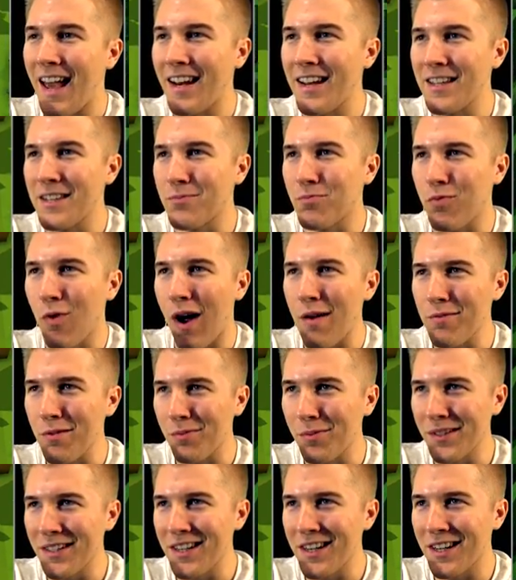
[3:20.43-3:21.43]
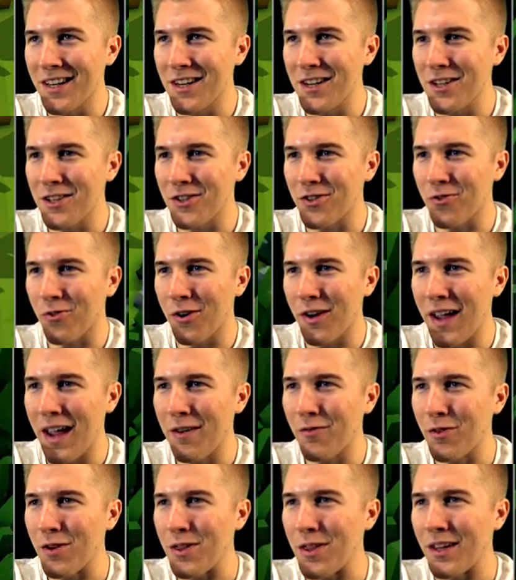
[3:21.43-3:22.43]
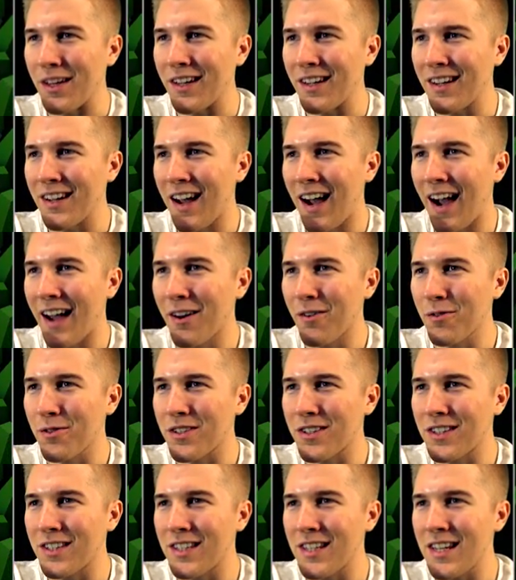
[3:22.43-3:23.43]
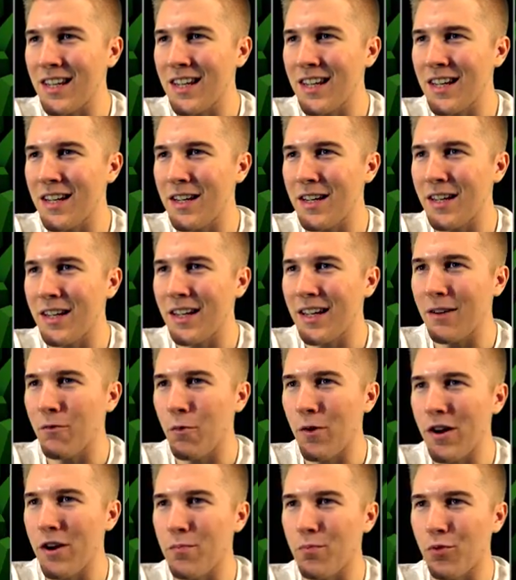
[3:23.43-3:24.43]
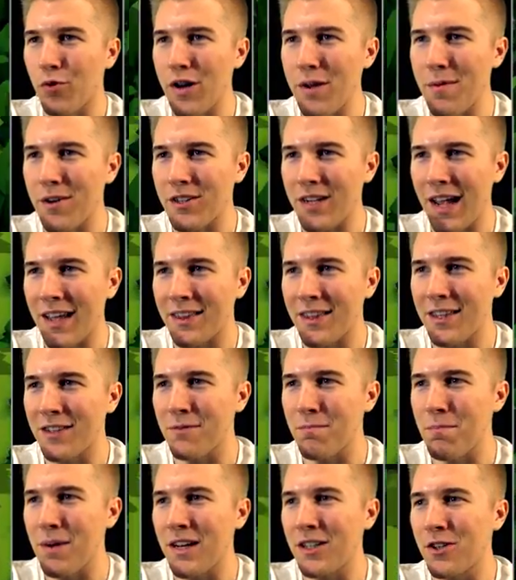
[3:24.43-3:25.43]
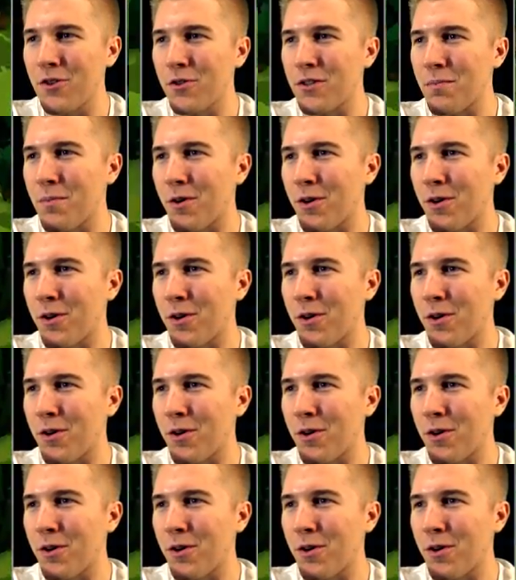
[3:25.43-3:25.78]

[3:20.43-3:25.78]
and he's probably going to destroy everything. I don't see... We're pretty much at this big dude's